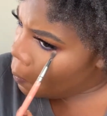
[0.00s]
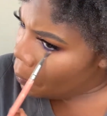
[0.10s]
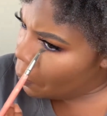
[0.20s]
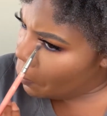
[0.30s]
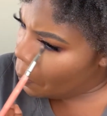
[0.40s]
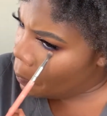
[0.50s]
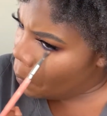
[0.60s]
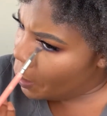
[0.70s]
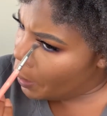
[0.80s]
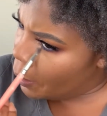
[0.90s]
You know,
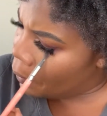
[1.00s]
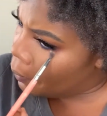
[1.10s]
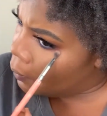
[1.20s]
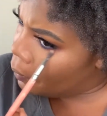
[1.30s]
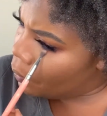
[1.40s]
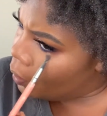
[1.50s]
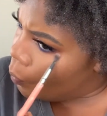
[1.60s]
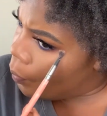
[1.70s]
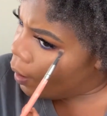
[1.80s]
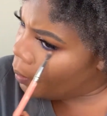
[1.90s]
and no
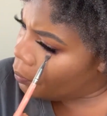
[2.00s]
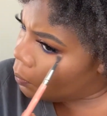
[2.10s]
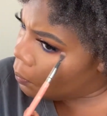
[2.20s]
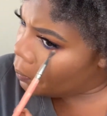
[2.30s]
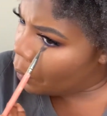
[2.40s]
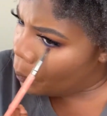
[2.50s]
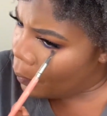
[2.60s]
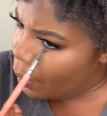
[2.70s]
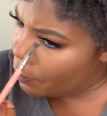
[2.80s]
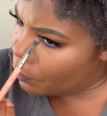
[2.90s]
problem. No
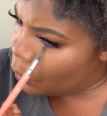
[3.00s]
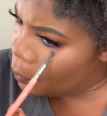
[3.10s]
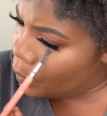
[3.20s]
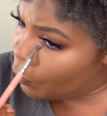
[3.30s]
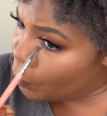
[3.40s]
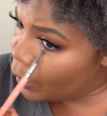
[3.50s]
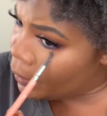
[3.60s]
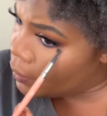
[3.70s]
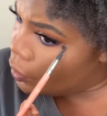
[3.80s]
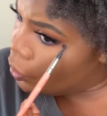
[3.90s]
problem. You'll be
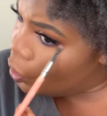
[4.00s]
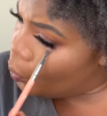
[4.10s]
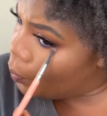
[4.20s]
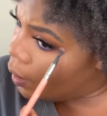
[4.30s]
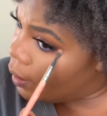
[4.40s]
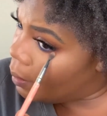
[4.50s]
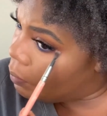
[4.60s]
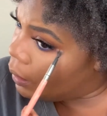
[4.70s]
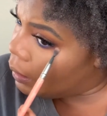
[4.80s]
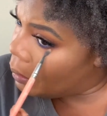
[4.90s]
replaced, no
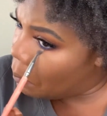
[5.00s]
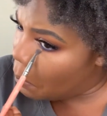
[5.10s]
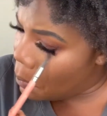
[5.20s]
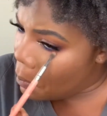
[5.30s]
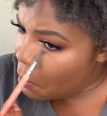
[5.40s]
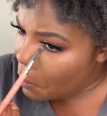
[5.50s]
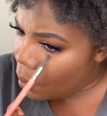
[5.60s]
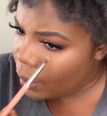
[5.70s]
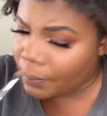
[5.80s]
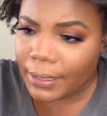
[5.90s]
problem.
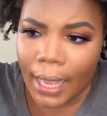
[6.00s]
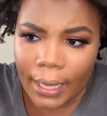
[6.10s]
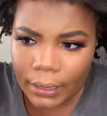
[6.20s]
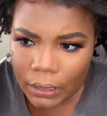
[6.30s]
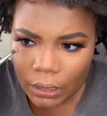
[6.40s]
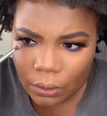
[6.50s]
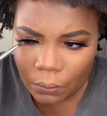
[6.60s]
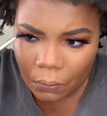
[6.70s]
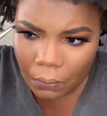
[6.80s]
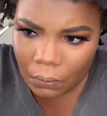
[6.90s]
I'm telling
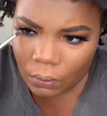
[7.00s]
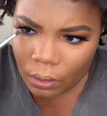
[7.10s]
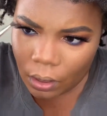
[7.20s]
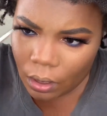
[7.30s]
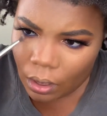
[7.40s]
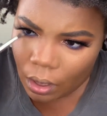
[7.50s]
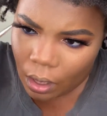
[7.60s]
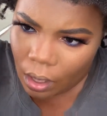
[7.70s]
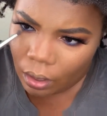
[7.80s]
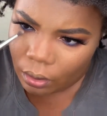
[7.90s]
you.
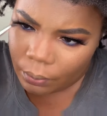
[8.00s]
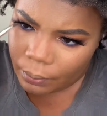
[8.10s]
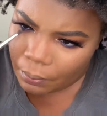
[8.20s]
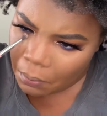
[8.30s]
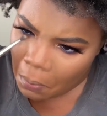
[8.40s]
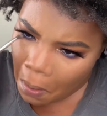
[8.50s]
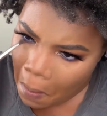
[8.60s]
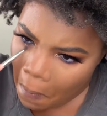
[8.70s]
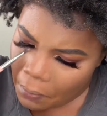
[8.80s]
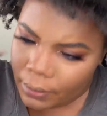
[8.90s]
And
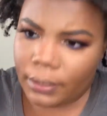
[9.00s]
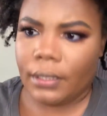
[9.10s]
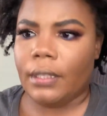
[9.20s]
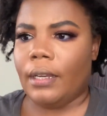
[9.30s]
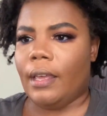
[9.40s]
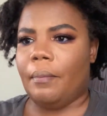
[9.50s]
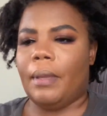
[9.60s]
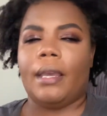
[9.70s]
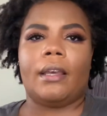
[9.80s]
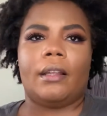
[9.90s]
this is the
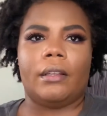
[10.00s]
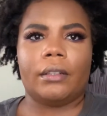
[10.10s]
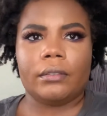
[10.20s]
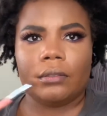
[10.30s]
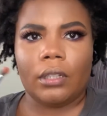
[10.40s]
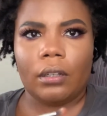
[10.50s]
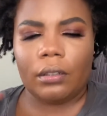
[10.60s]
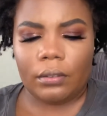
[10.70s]
nutmeg color, y'all.